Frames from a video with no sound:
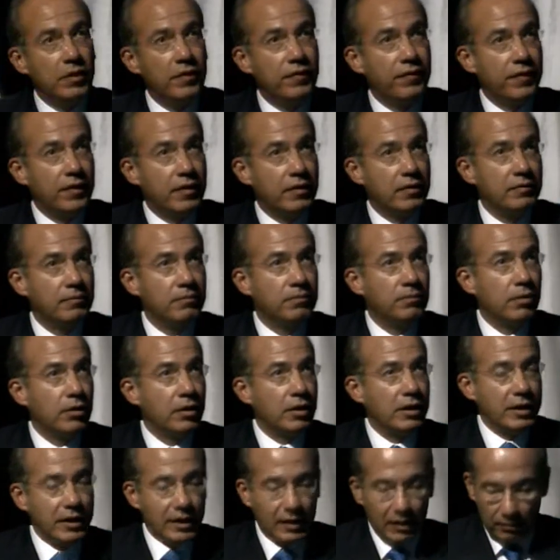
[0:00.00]
different
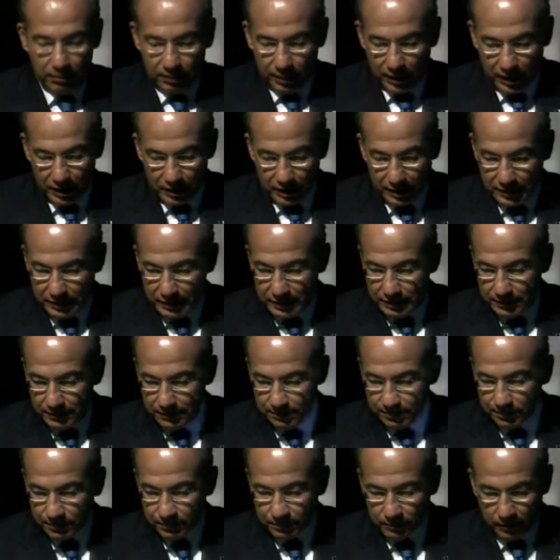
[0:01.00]
political parties,
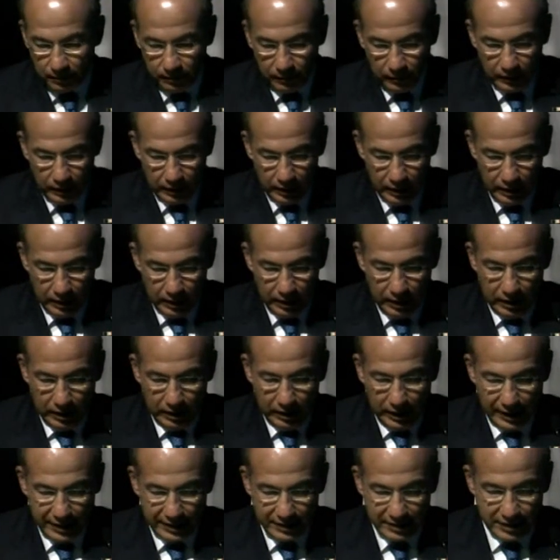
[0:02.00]

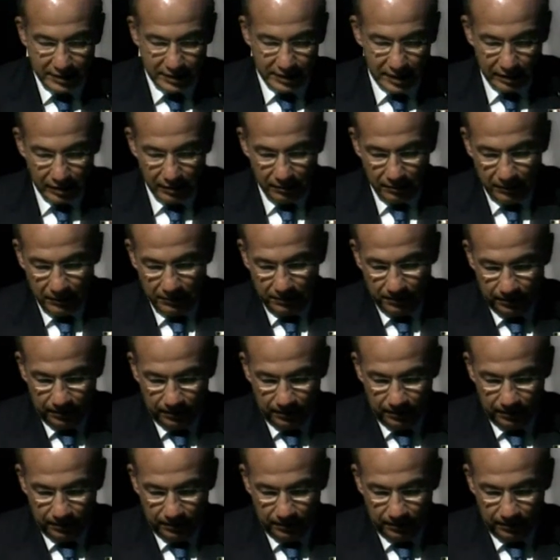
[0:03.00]
ladies and gentlemen.